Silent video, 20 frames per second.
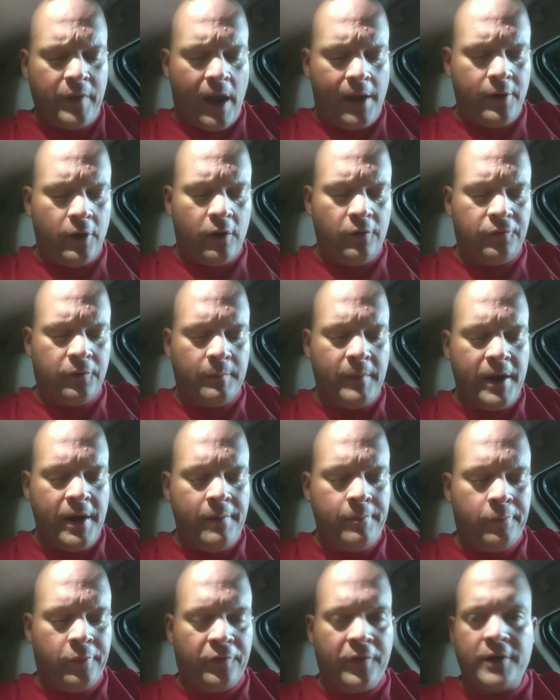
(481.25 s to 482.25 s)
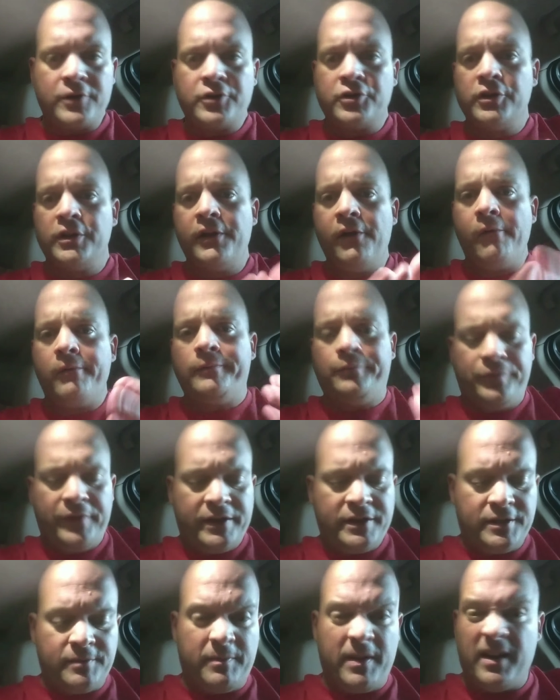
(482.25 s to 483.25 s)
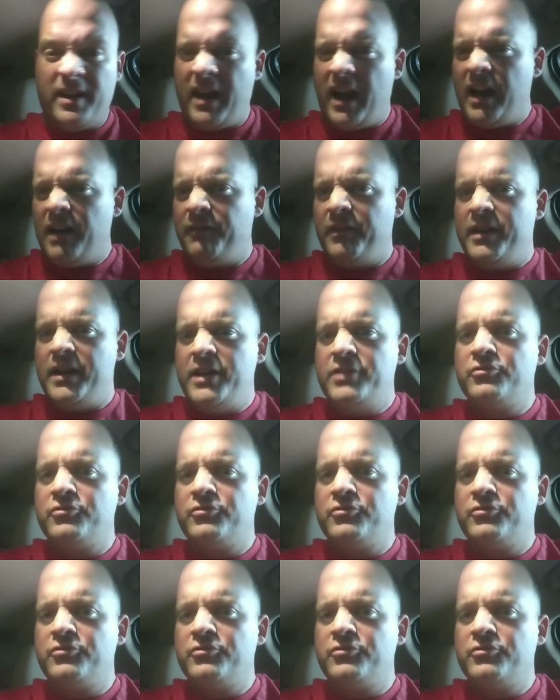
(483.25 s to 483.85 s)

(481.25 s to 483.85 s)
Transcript: I know for me, professionally, it's been kind of an